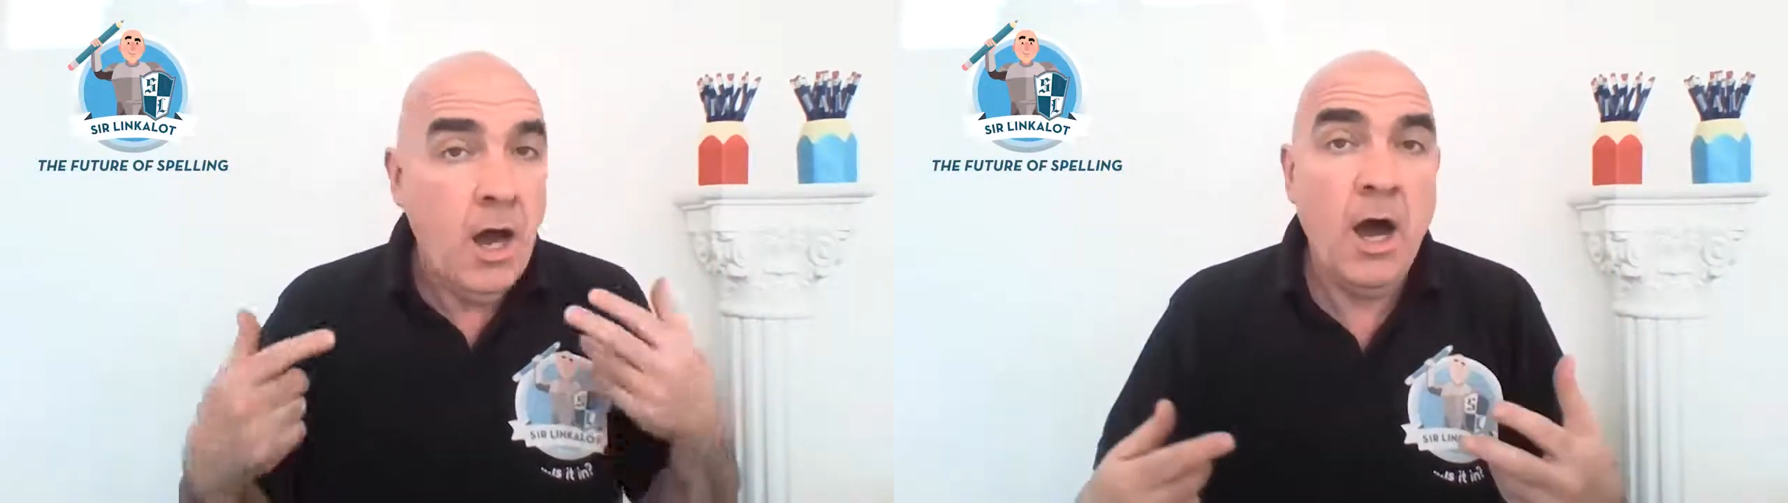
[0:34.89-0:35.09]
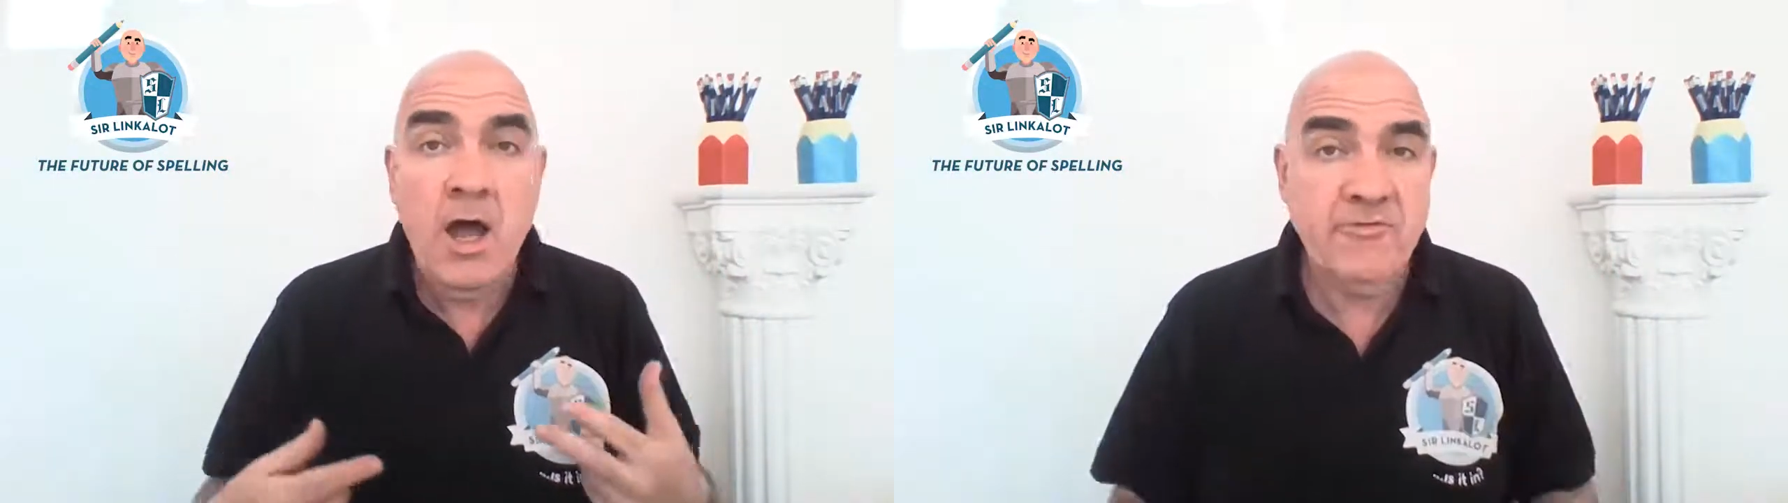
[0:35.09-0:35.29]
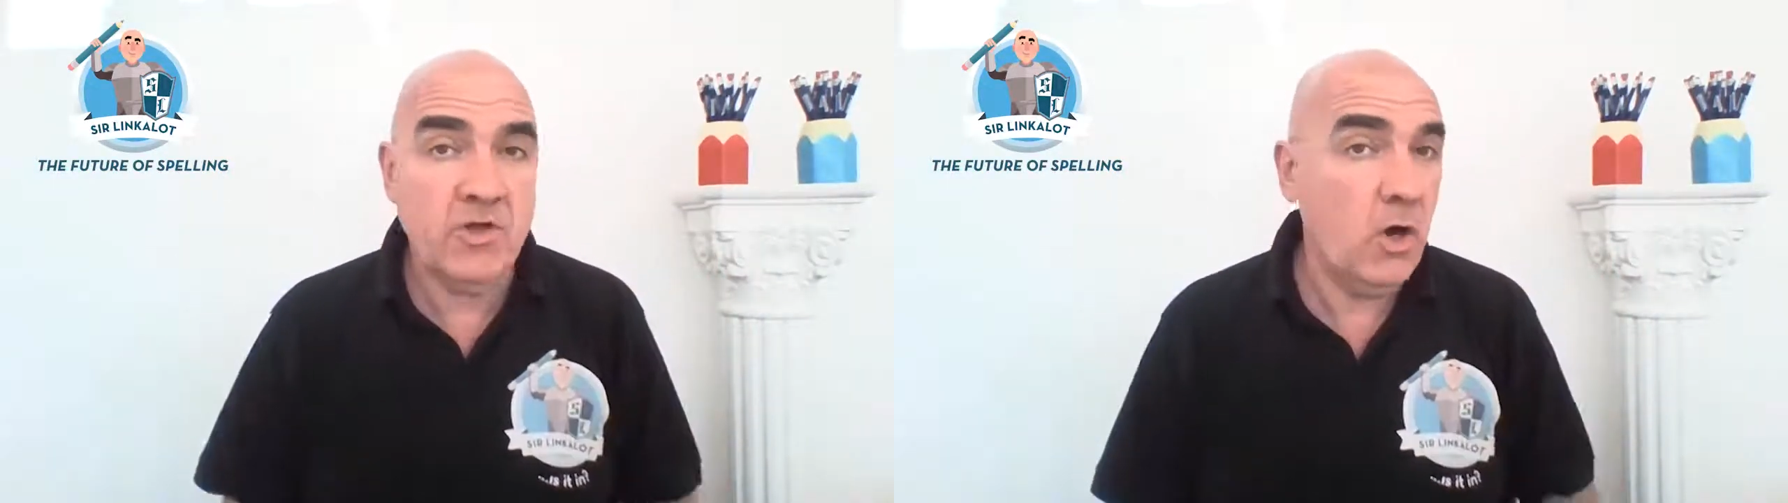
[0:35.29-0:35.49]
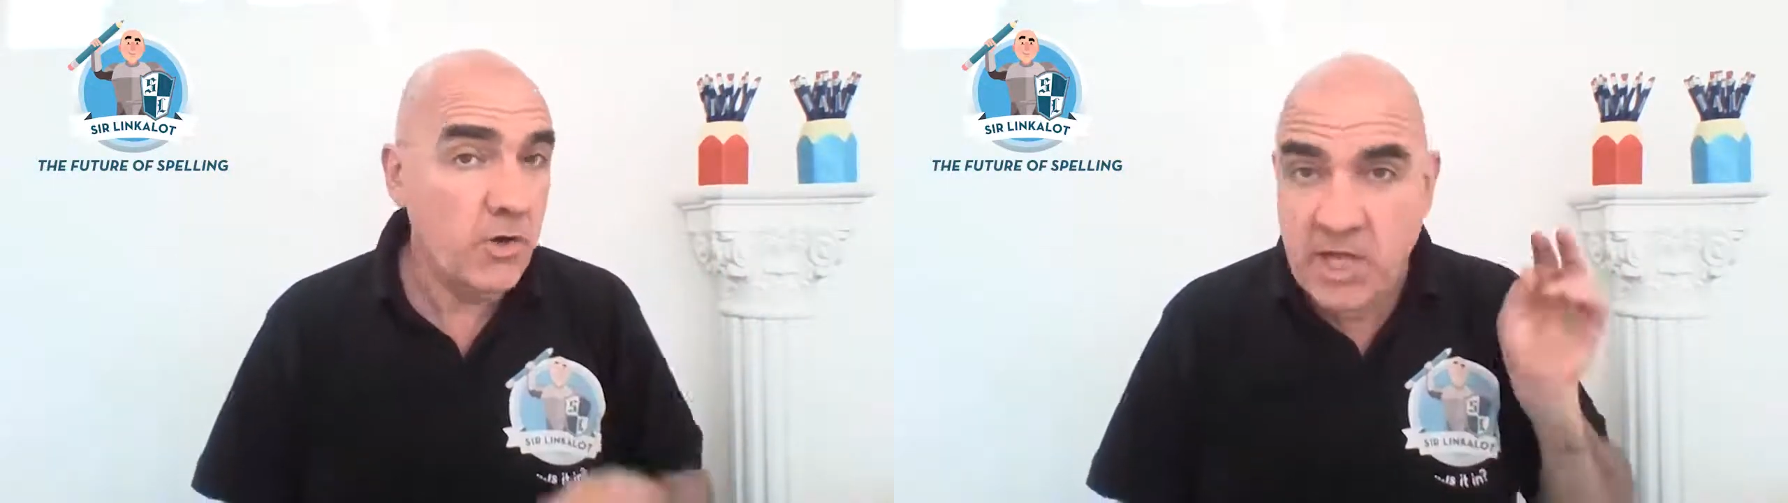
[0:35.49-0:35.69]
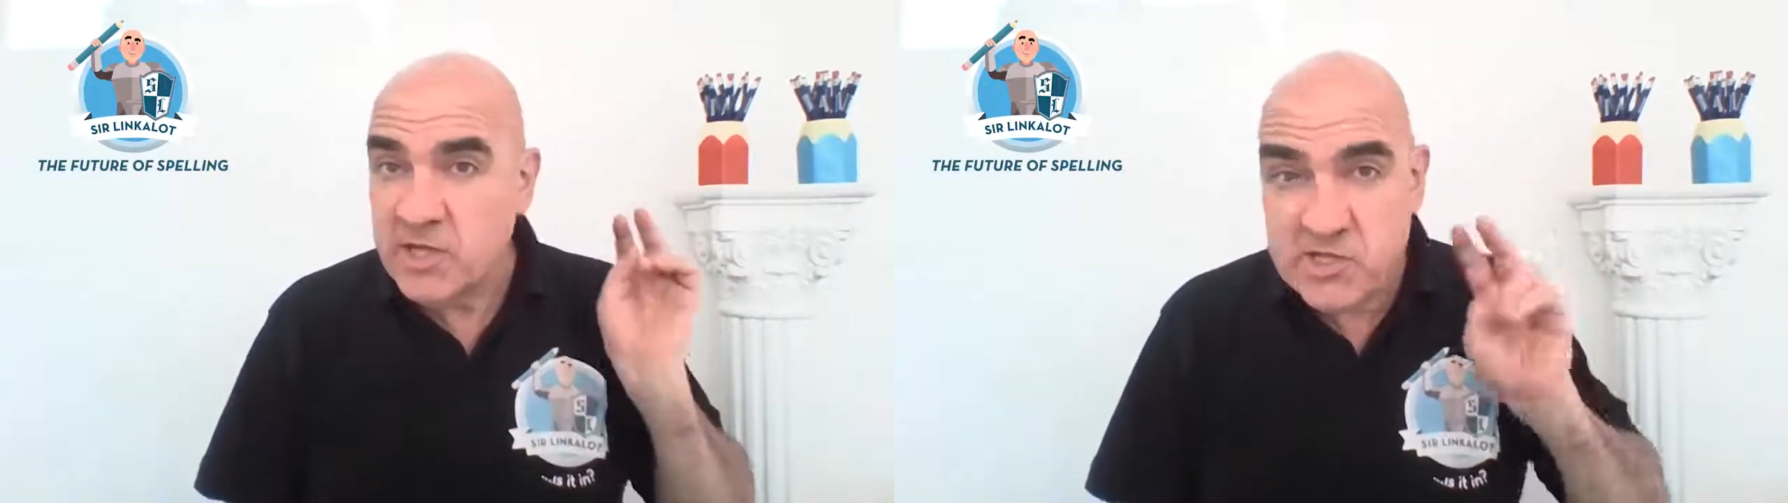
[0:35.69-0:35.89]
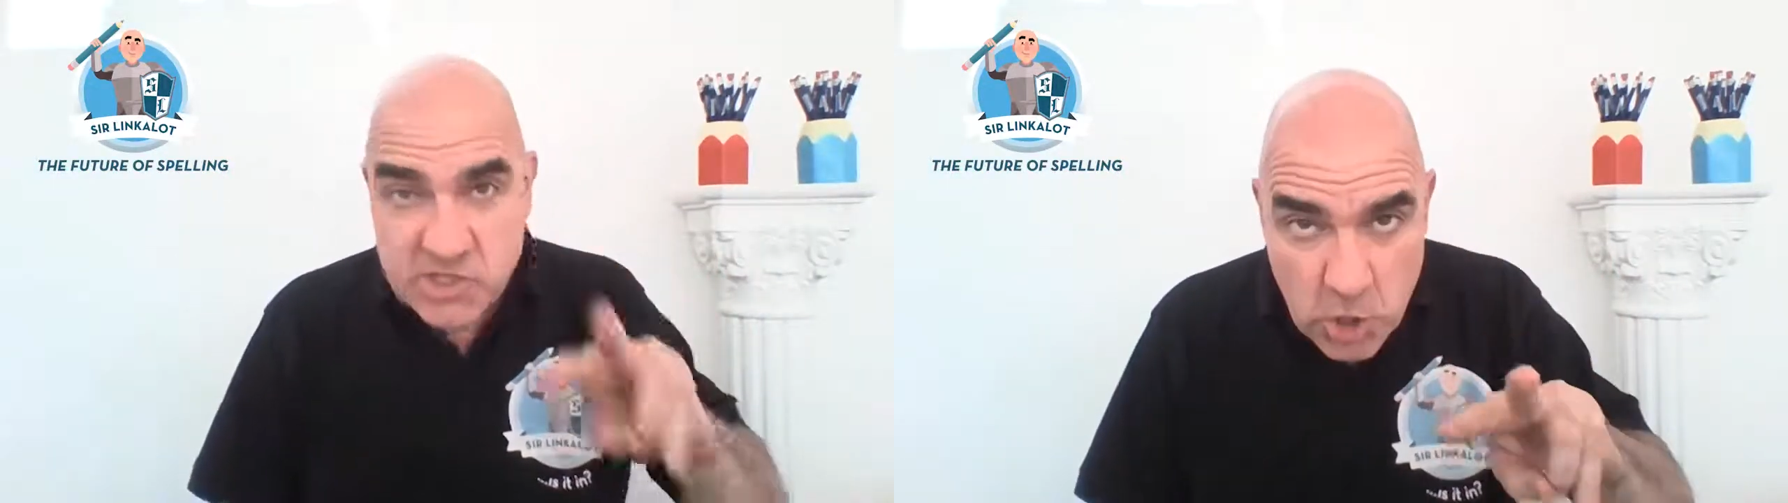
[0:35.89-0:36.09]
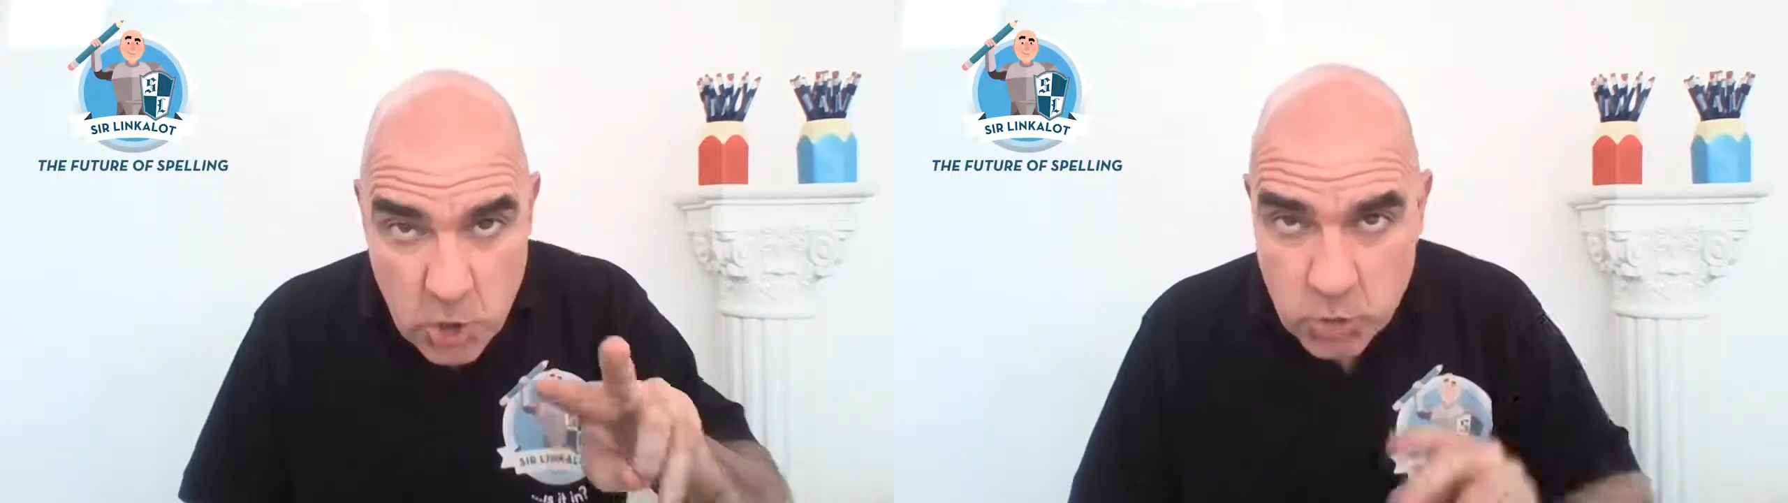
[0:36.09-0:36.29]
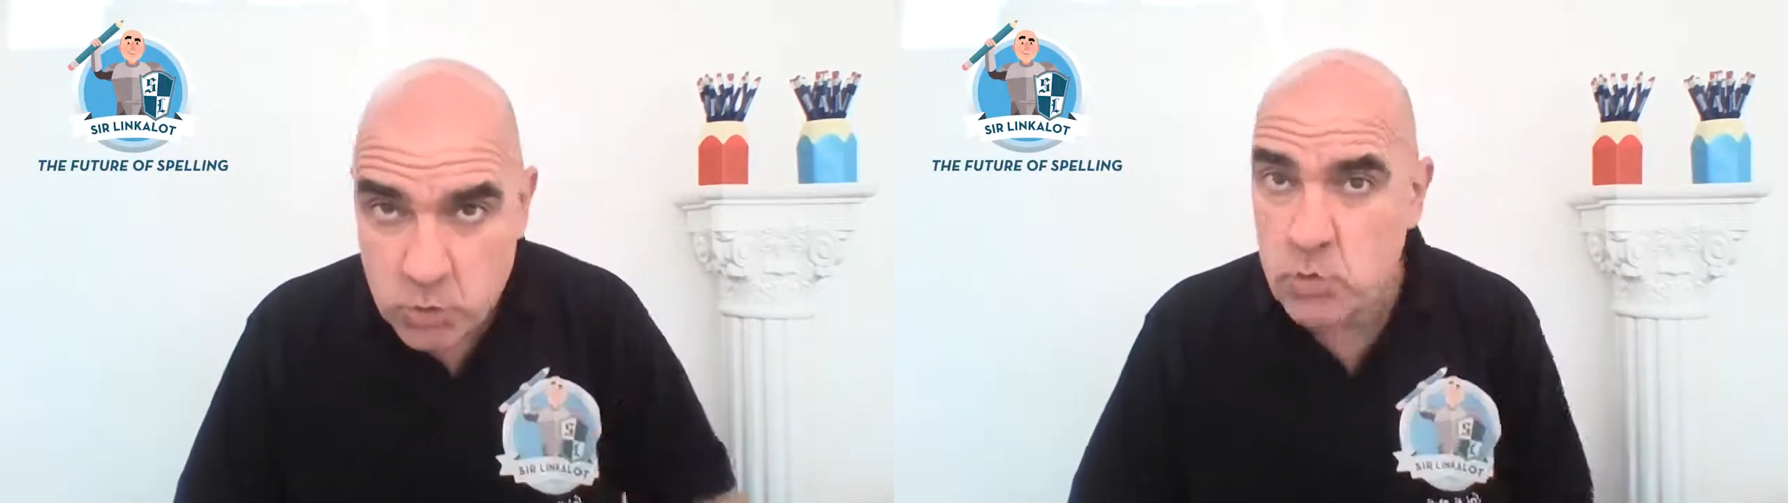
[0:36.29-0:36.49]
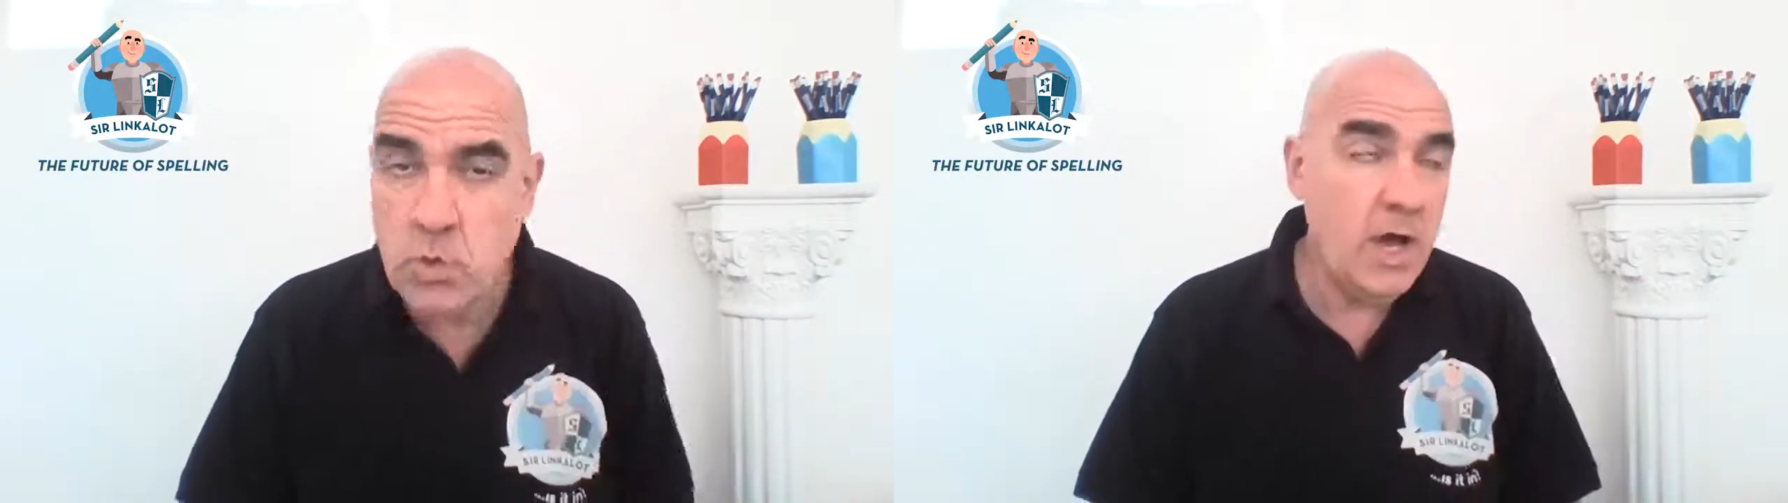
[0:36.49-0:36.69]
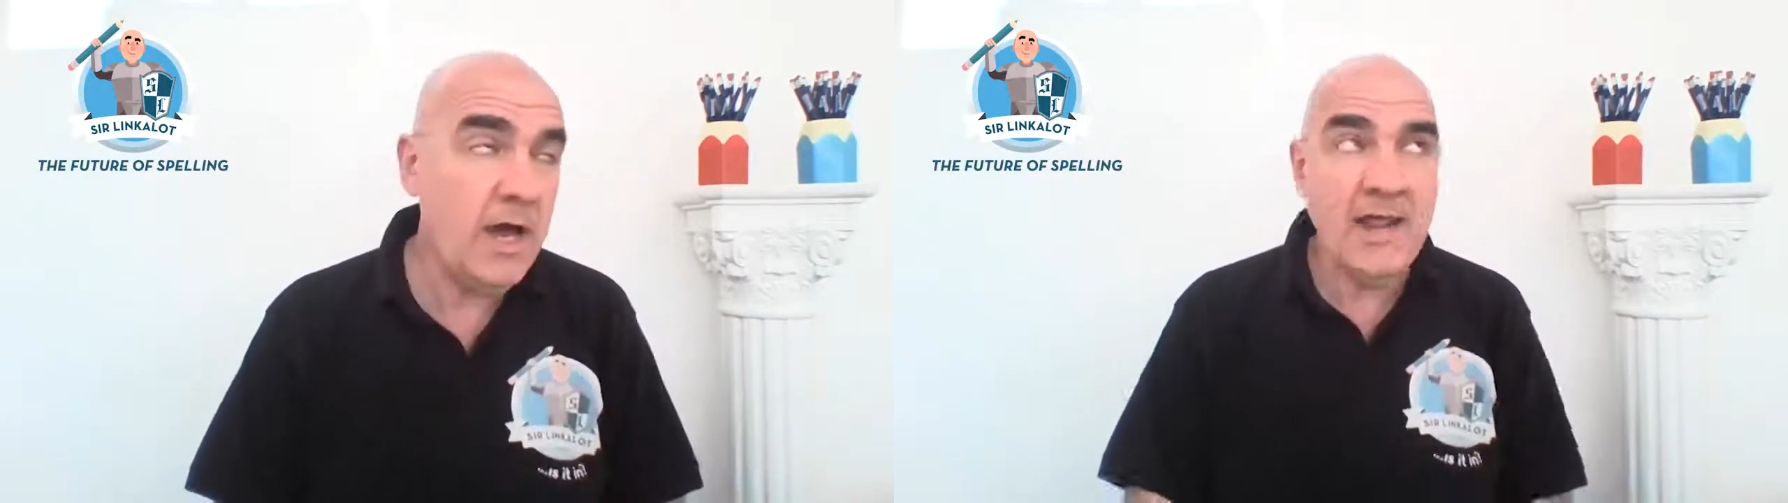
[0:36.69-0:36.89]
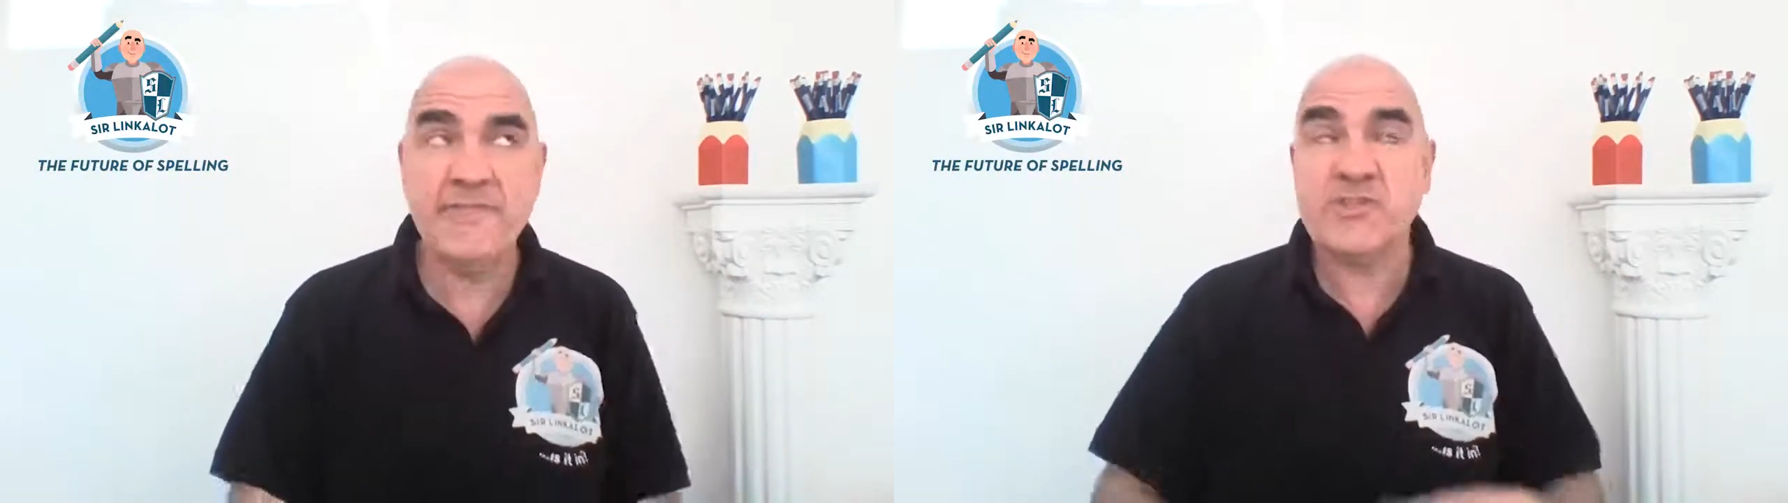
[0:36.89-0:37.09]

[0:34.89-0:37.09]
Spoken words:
I've got two shoutouts. I'm